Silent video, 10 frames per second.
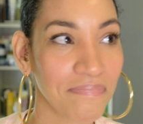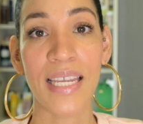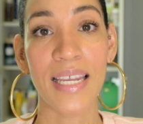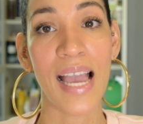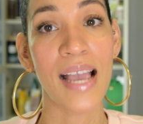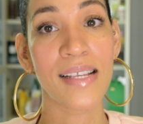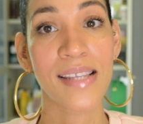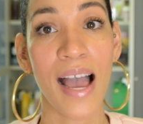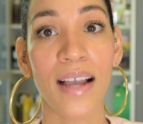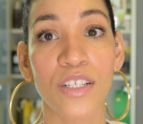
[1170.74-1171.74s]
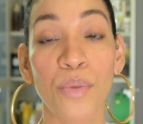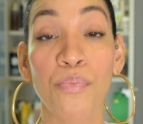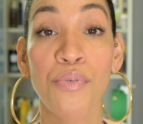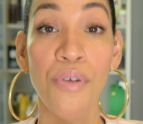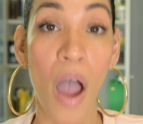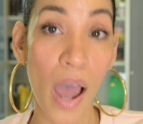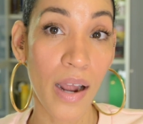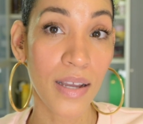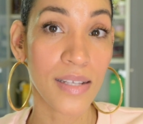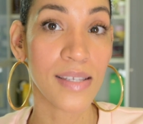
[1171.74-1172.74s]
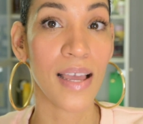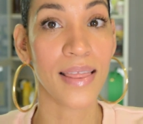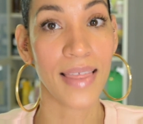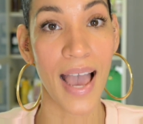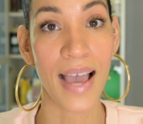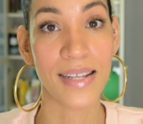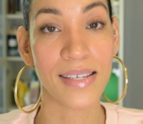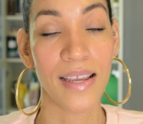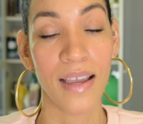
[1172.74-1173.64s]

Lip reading: The exact products that